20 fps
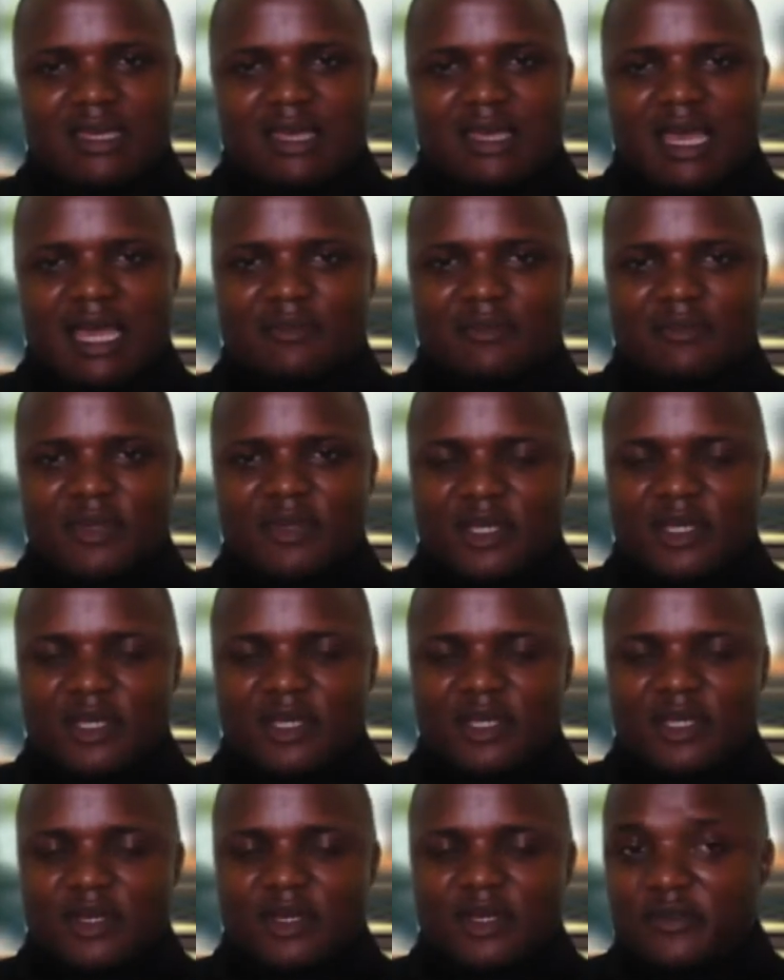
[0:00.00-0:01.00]
And because
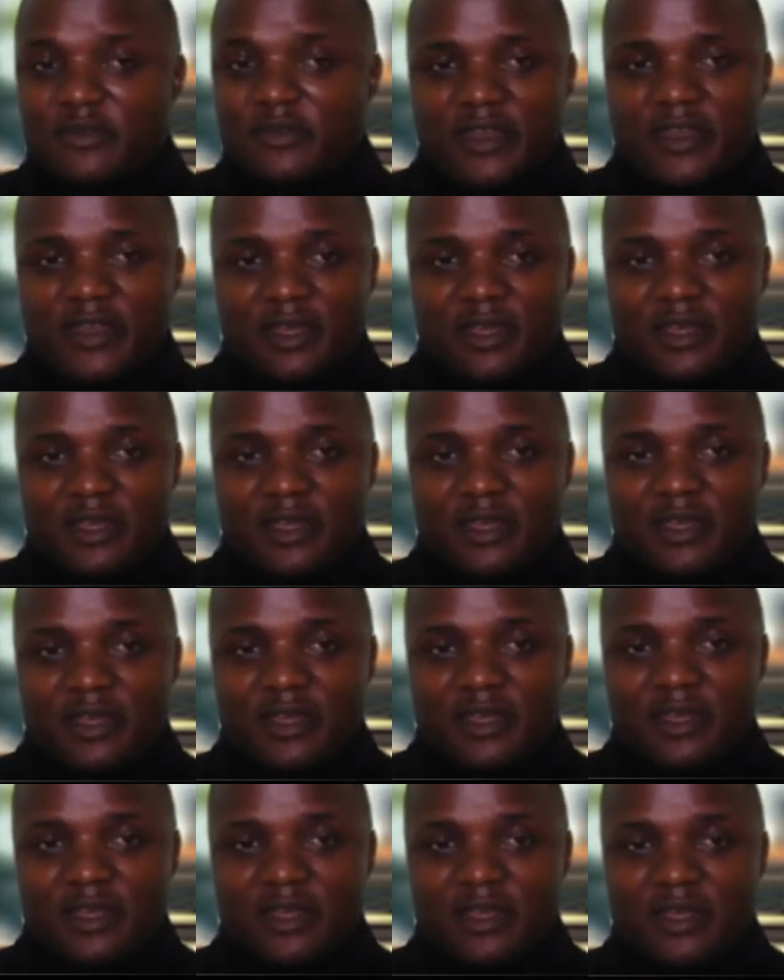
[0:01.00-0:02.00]
we fail
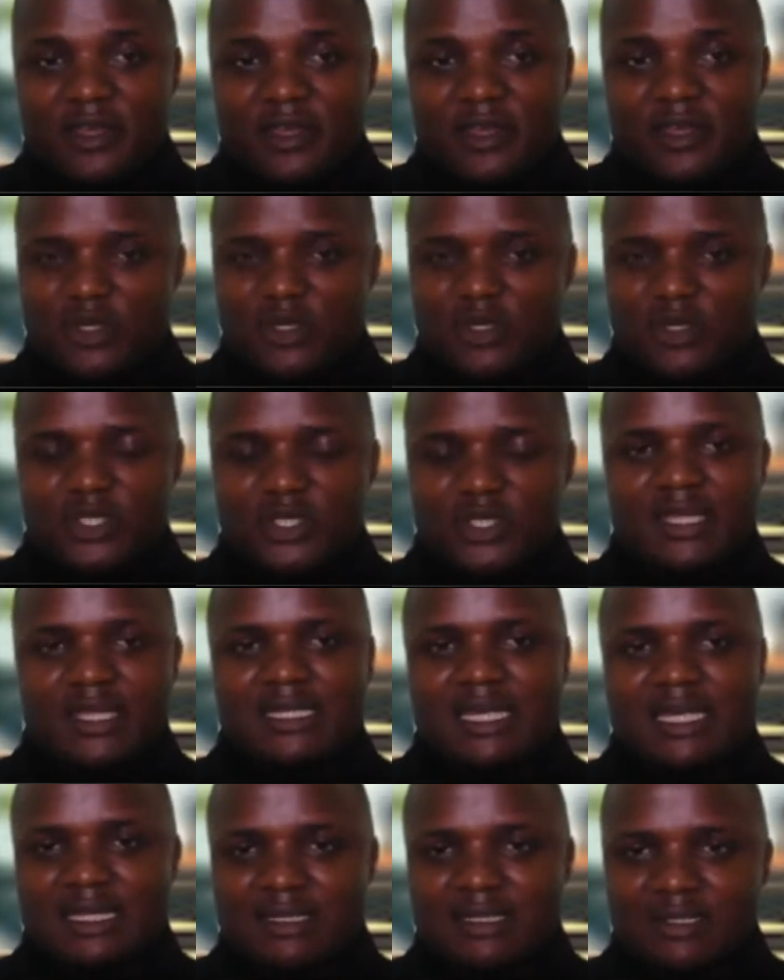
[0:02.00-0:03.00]
to focus on that
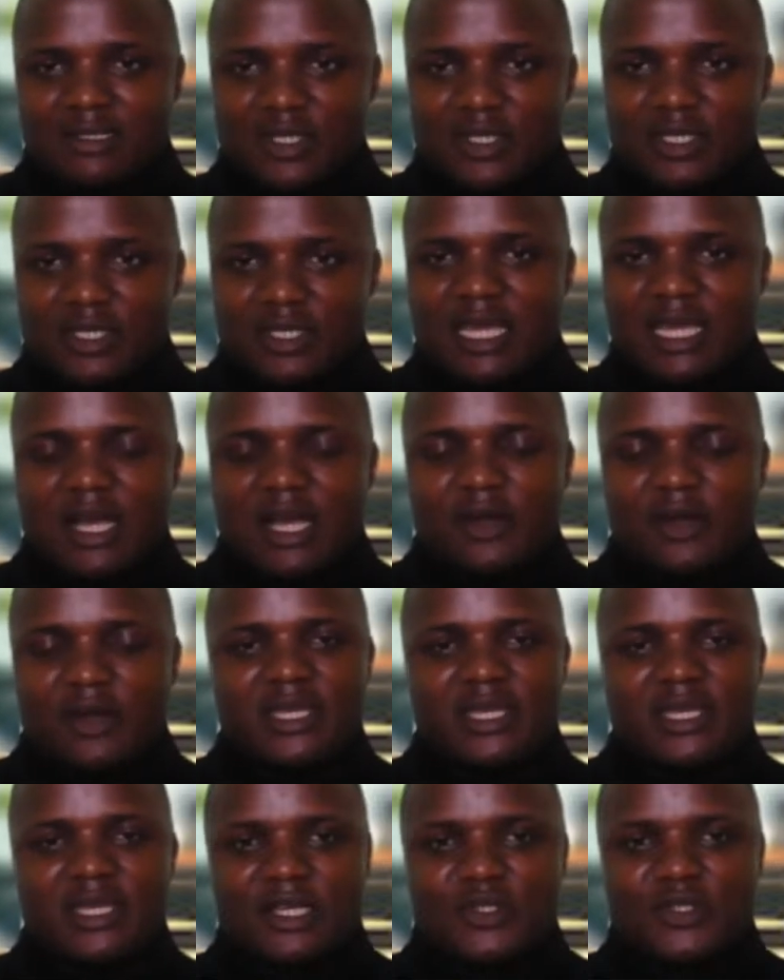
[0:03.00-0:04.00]
and to see how we
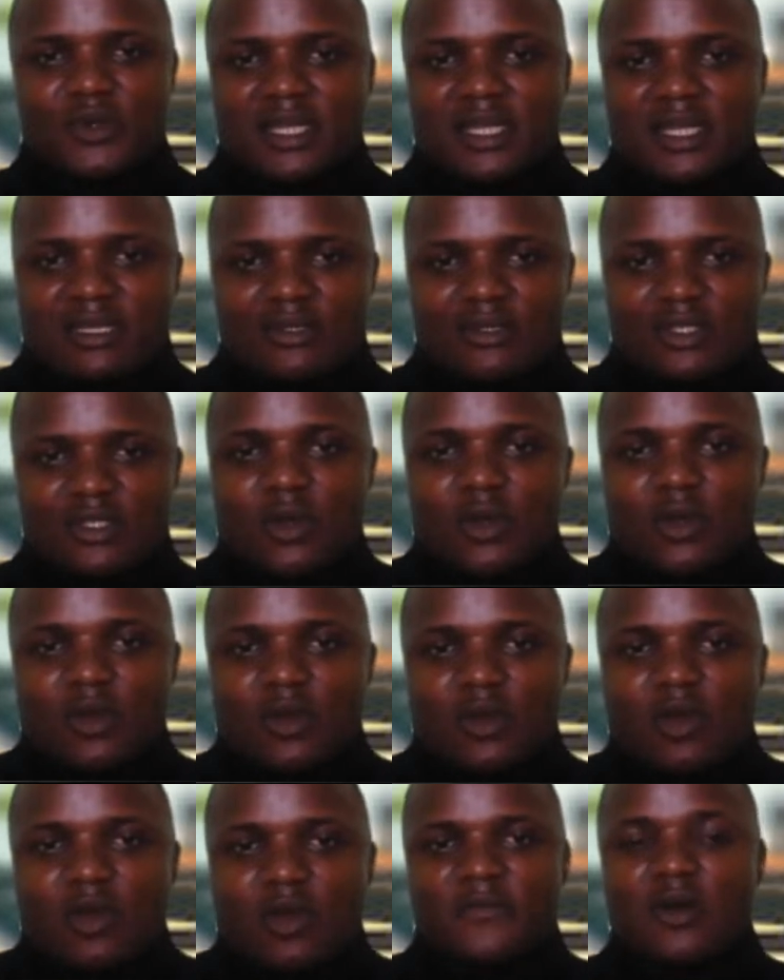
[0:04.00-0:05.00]
can actually talk
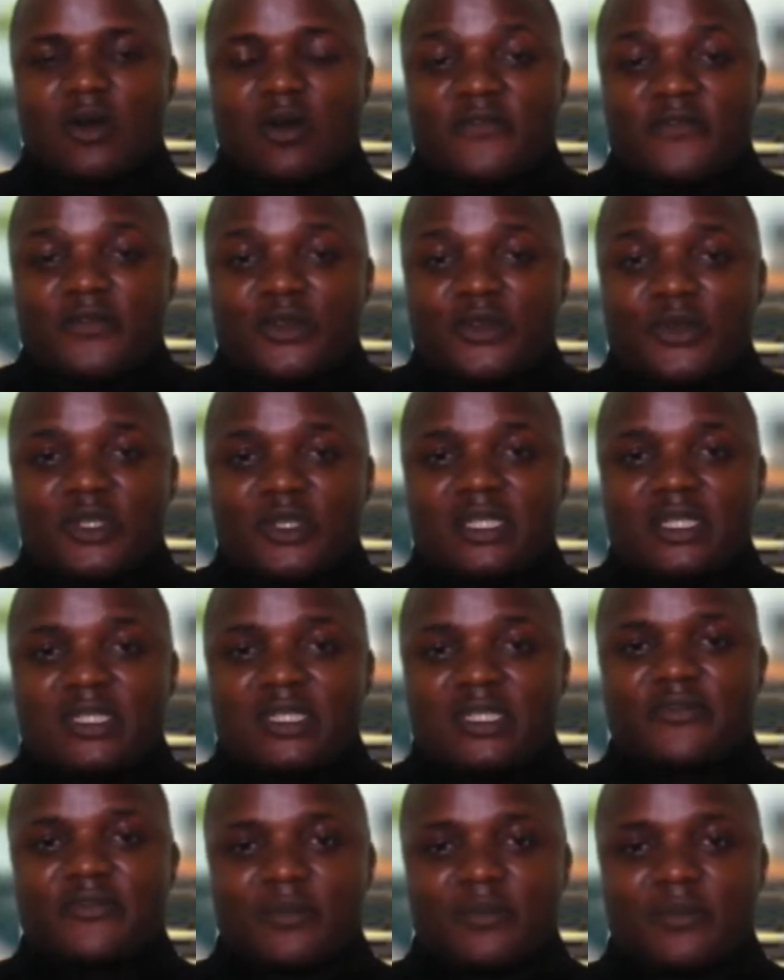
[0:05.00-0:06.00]
of
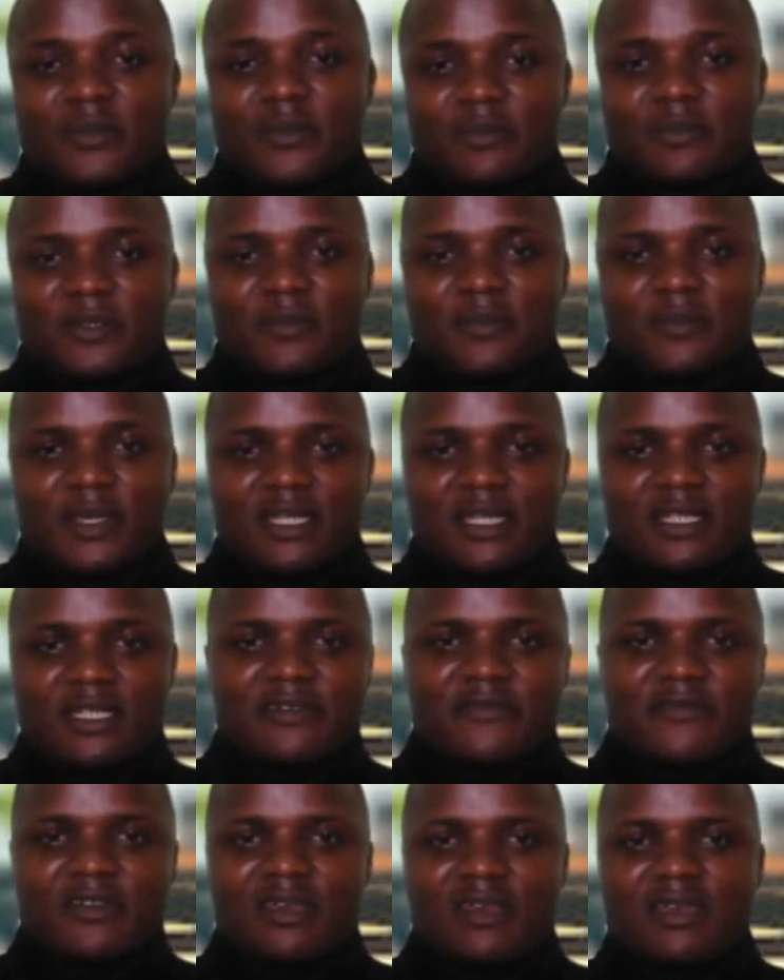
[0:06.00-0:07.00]
unity from that perspective,